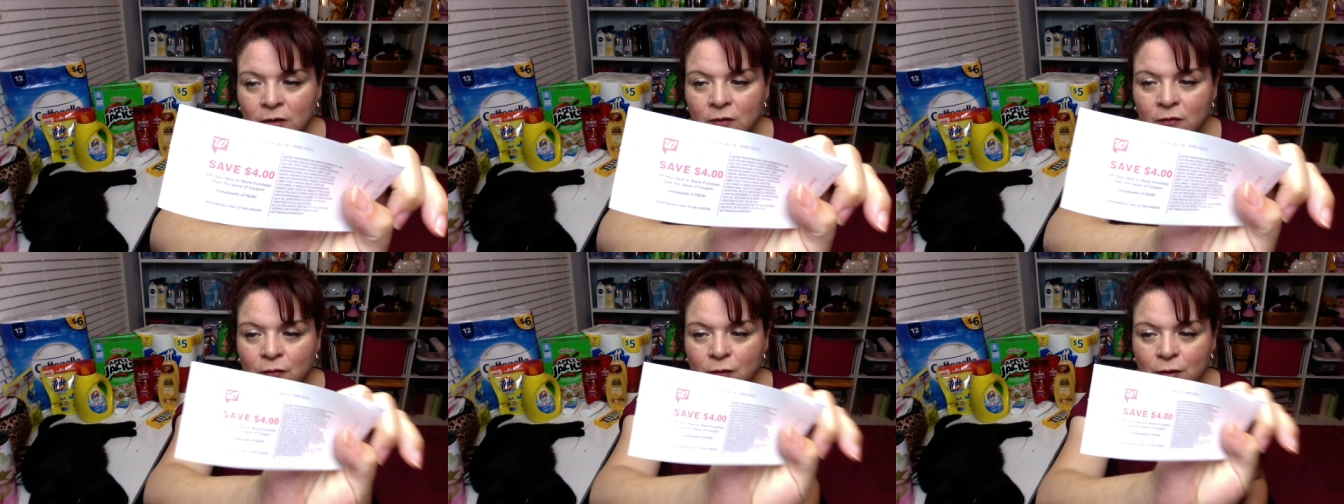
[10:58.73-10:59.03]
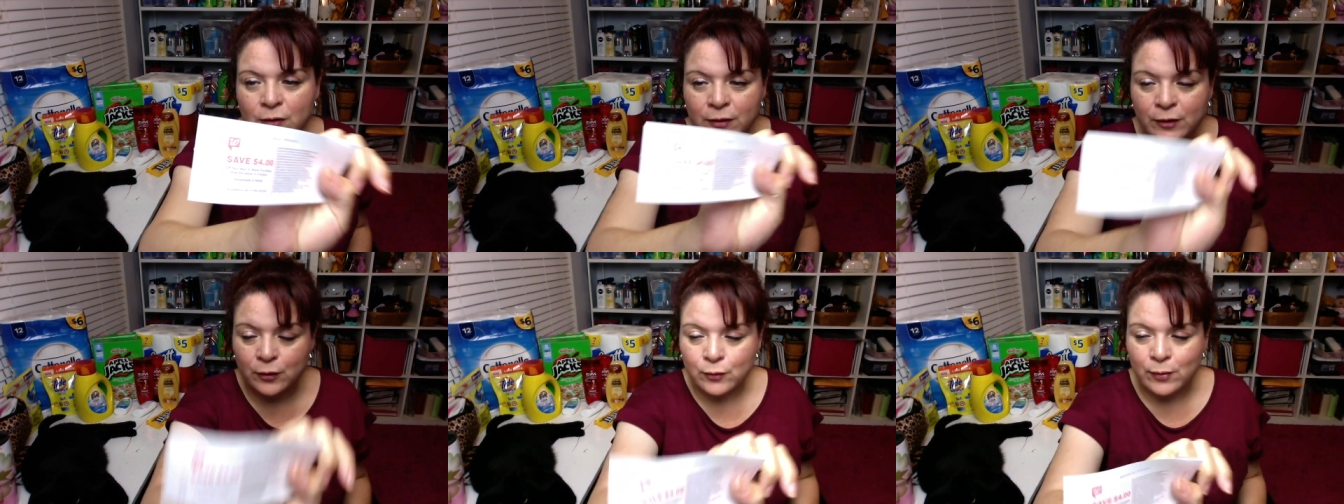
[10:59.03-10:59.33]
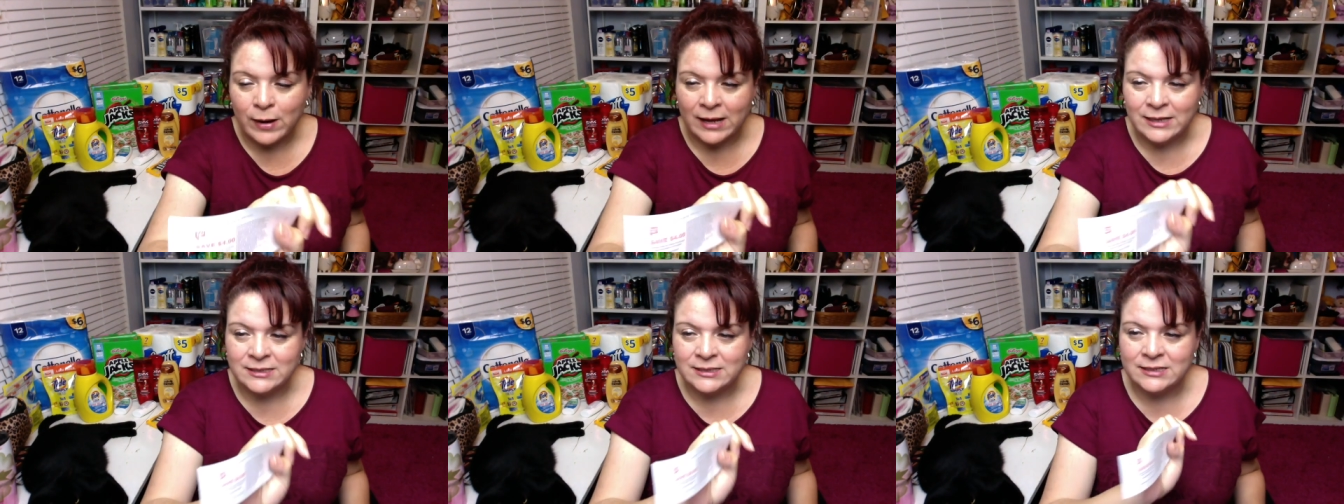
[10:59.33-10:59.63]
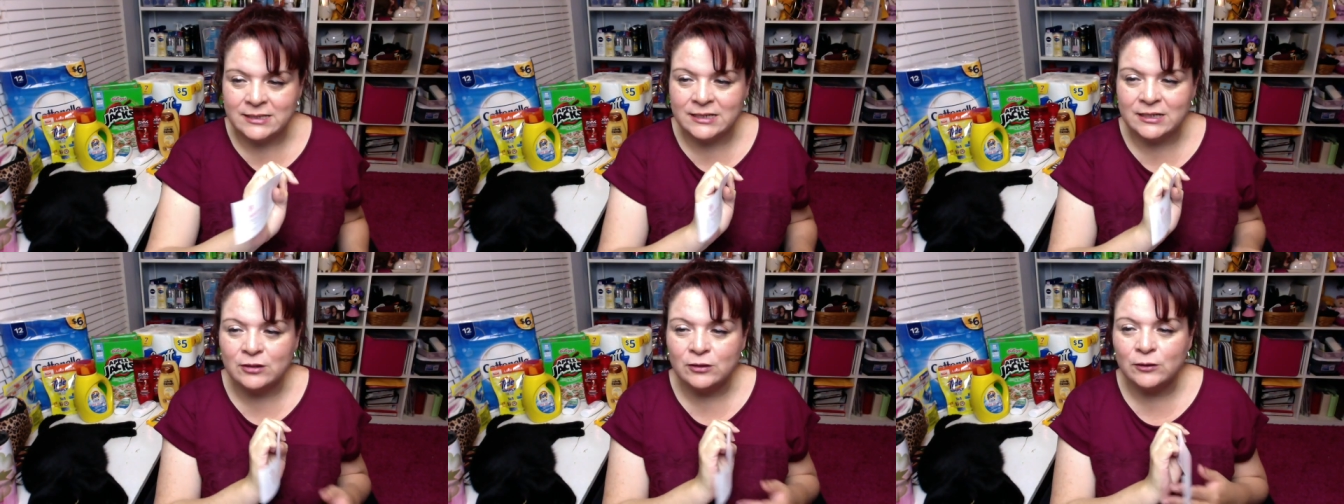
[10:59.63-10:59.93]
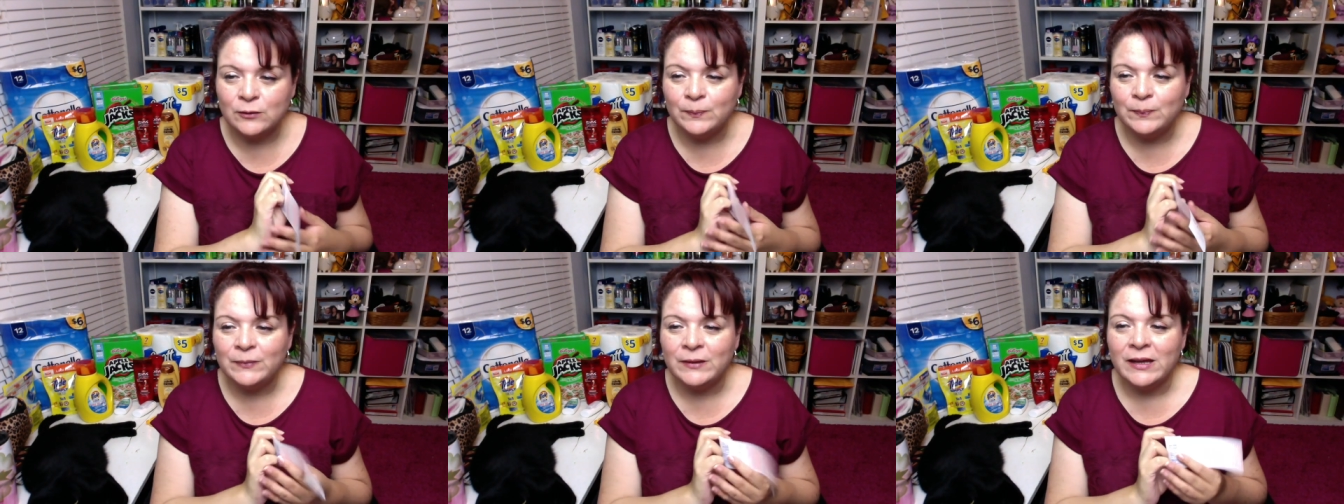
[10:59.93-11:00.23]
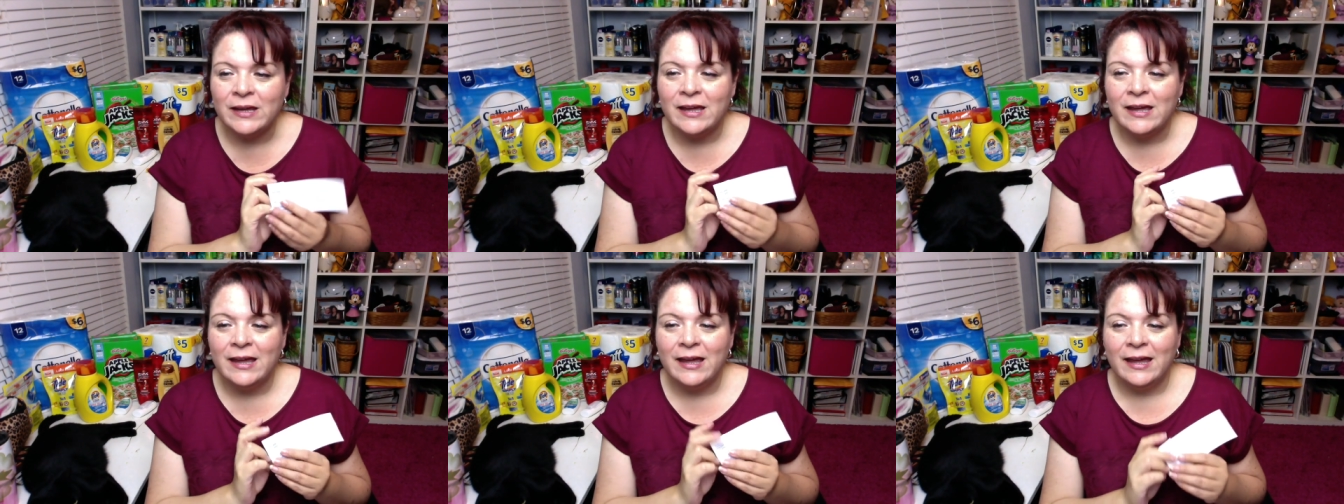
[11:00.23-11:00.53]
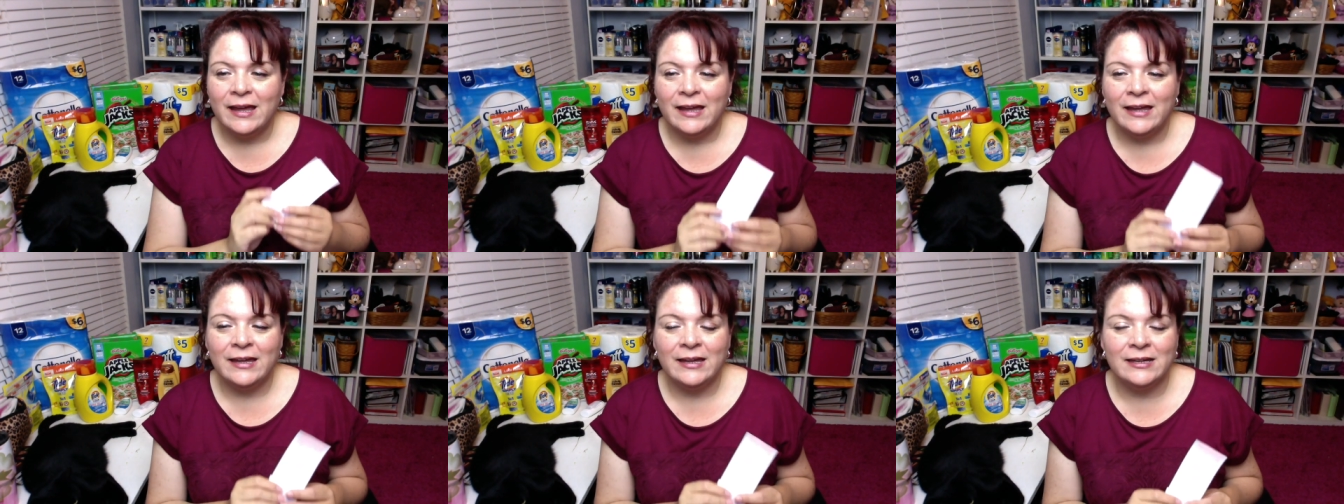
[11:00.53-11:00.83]
for the Crest deal.
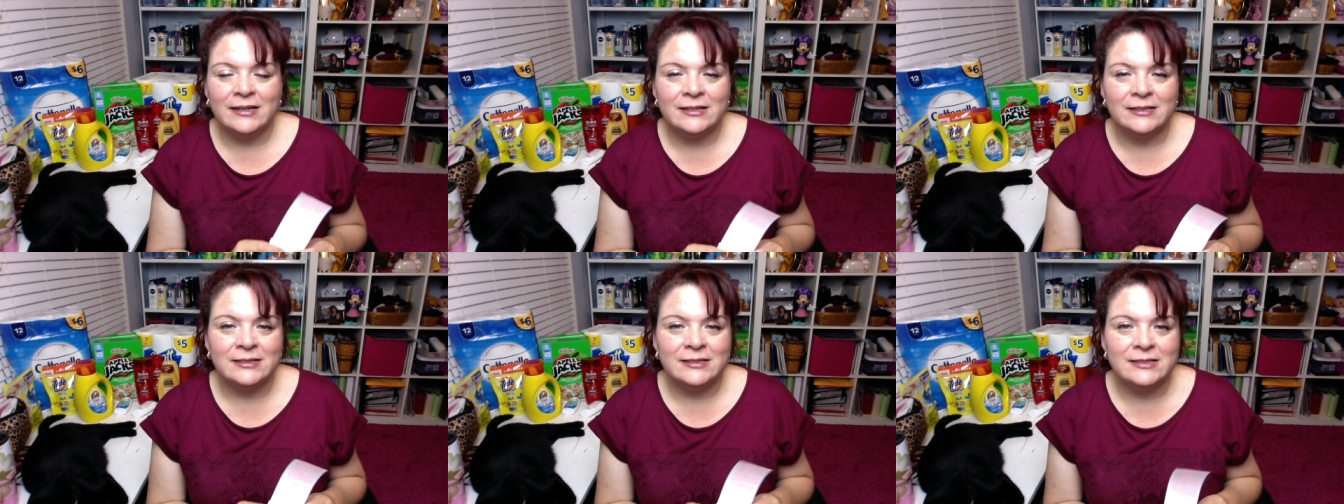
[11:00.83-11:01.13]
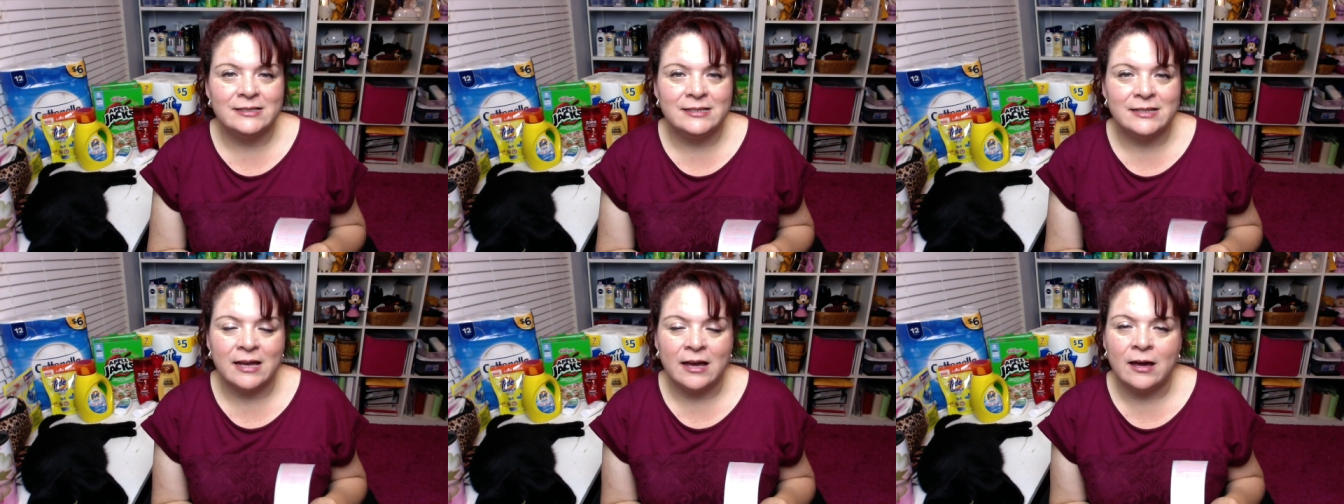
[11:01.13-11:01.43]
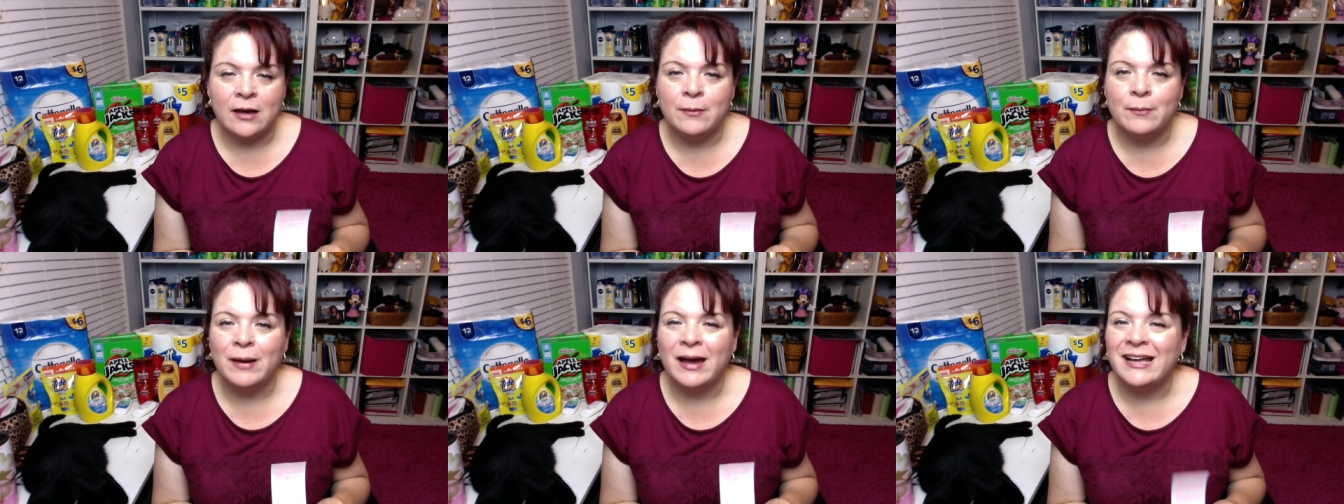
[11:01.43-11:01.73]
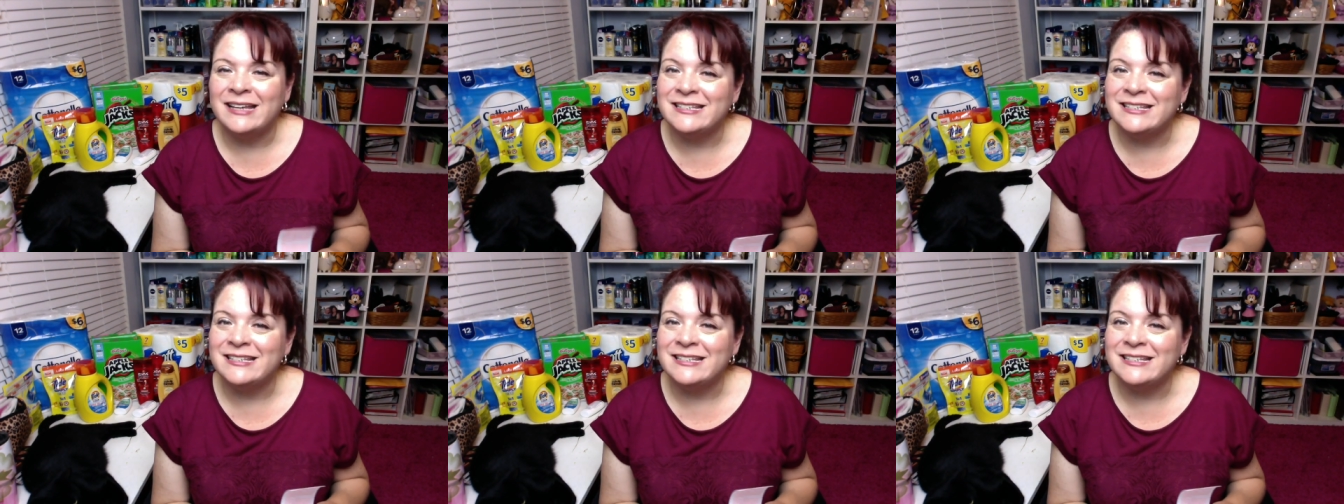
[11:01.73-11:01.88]
And um, I